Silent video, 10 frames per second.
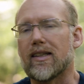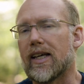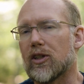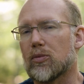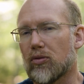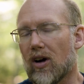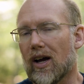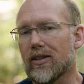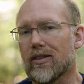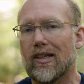and latest
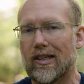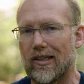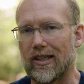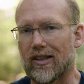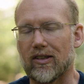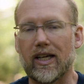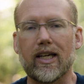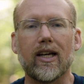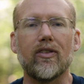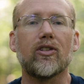price, click the
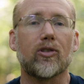link in the